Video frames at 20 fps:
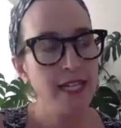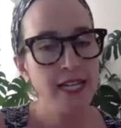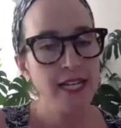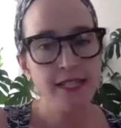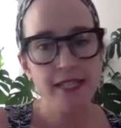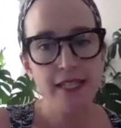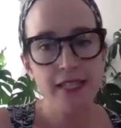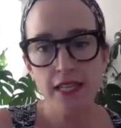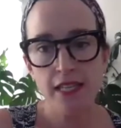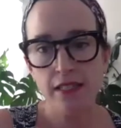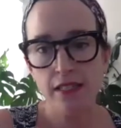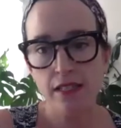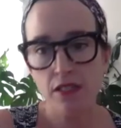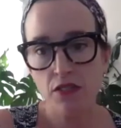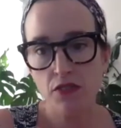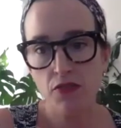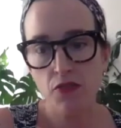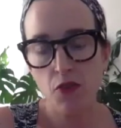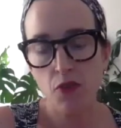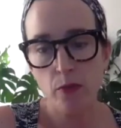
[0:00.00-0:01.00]
I say this as
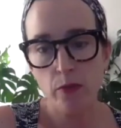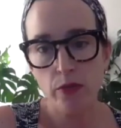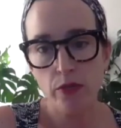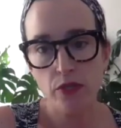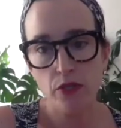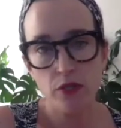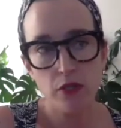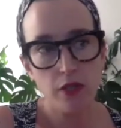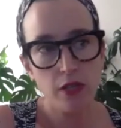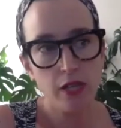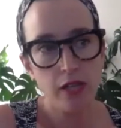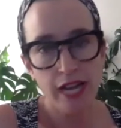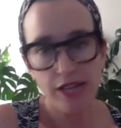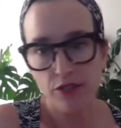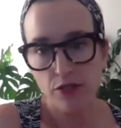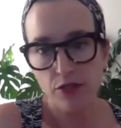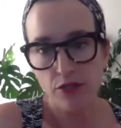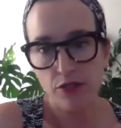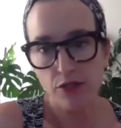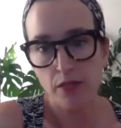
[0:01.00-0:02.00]
a former
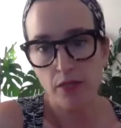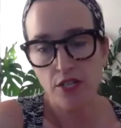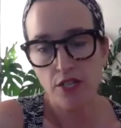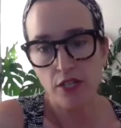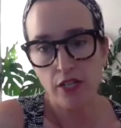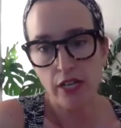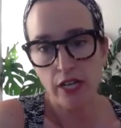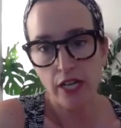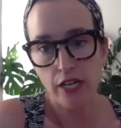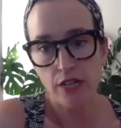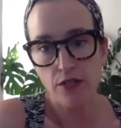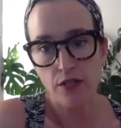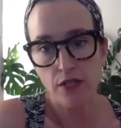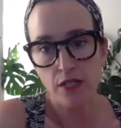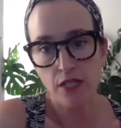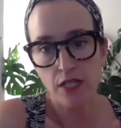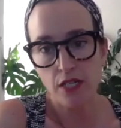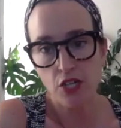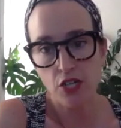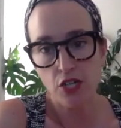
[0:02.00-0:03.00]
classroom teacher. Like I used to
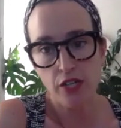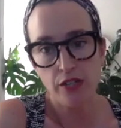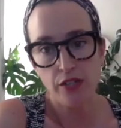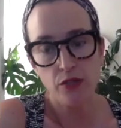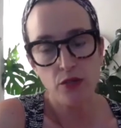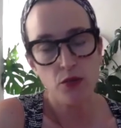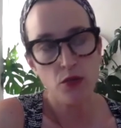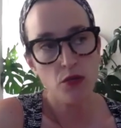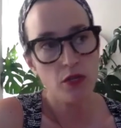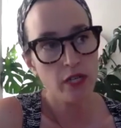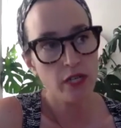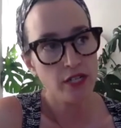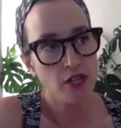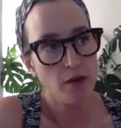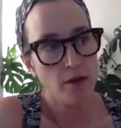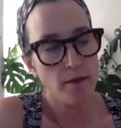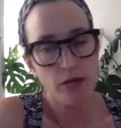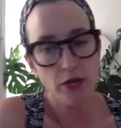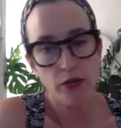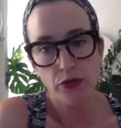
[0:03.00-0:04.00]
teach high school and I
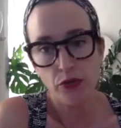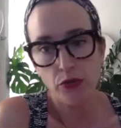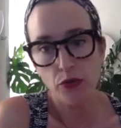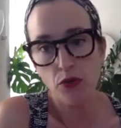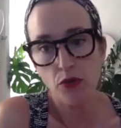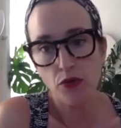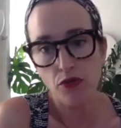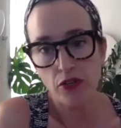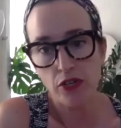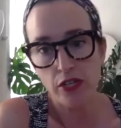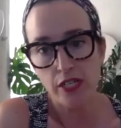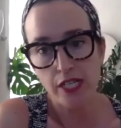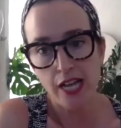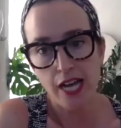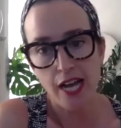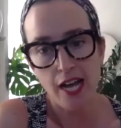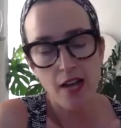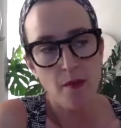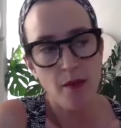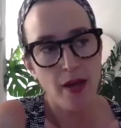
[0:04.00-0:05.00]
taught middle school for a
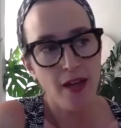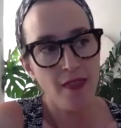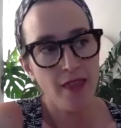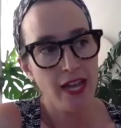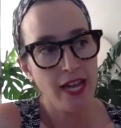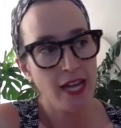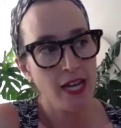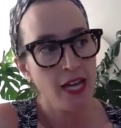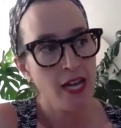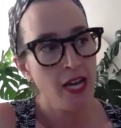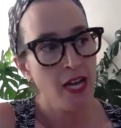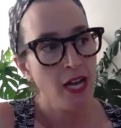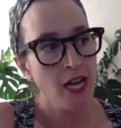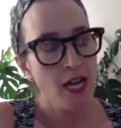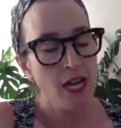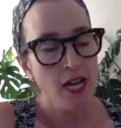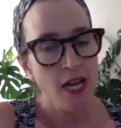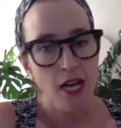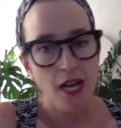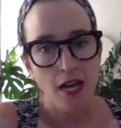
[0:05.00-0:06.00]
time, and like
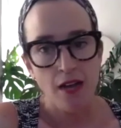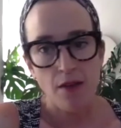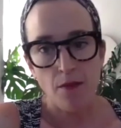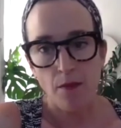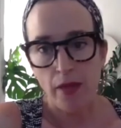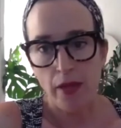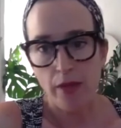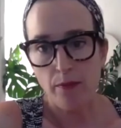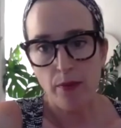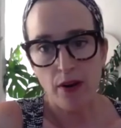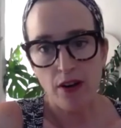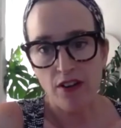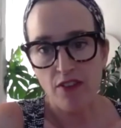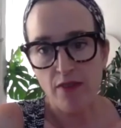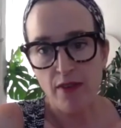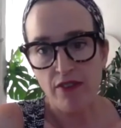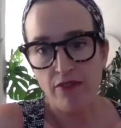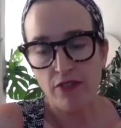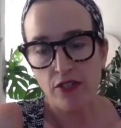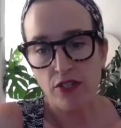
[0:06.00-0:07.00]
like part of
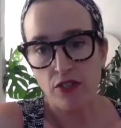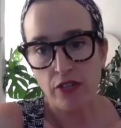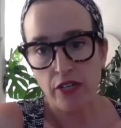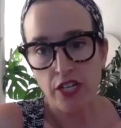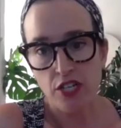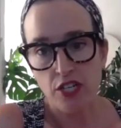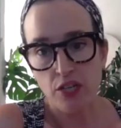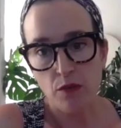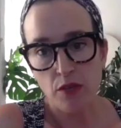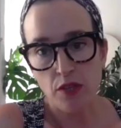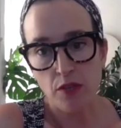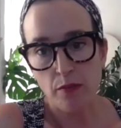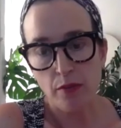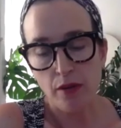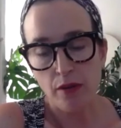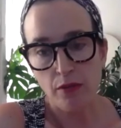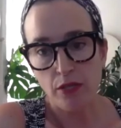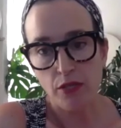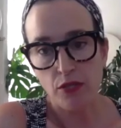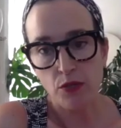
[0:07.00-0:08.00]
my frustration with the
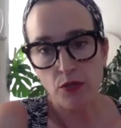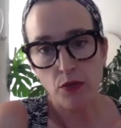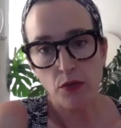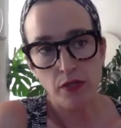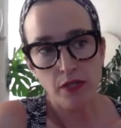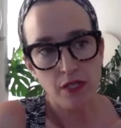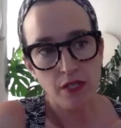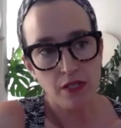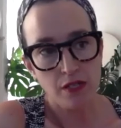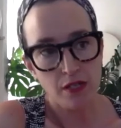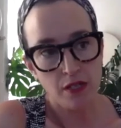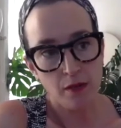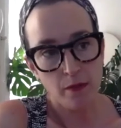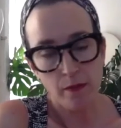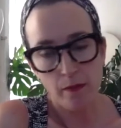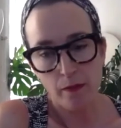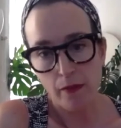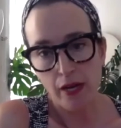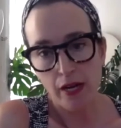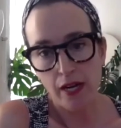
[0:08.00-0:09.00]
public school
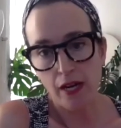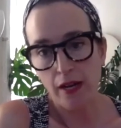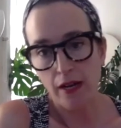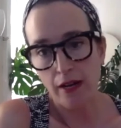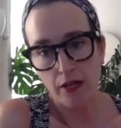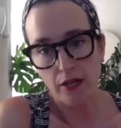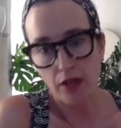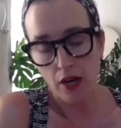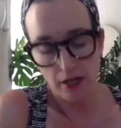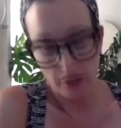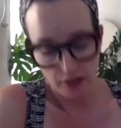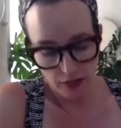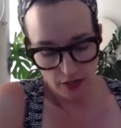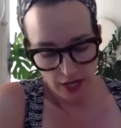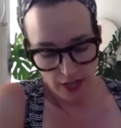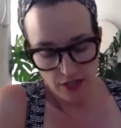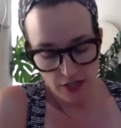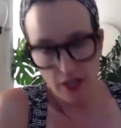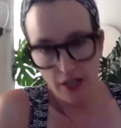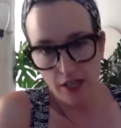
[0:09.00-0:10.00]
system, and not you know I,
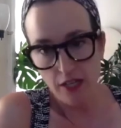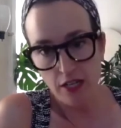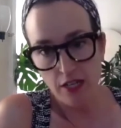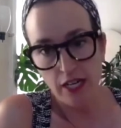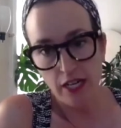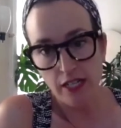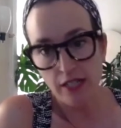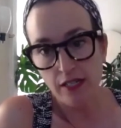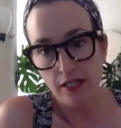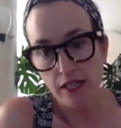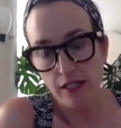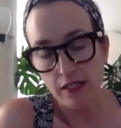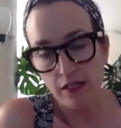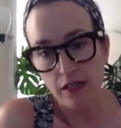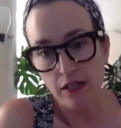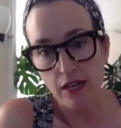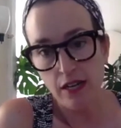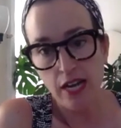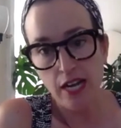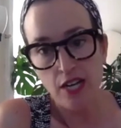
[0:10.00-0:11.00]
I taught in the United States and
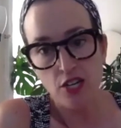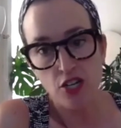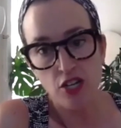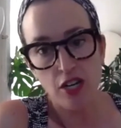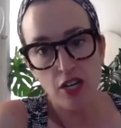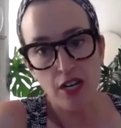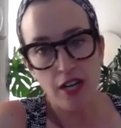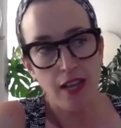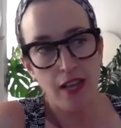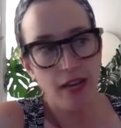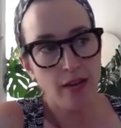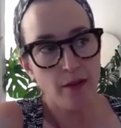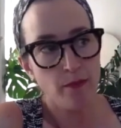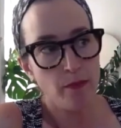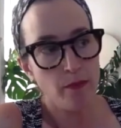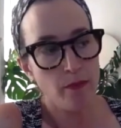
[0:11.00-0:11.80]
in Asia, like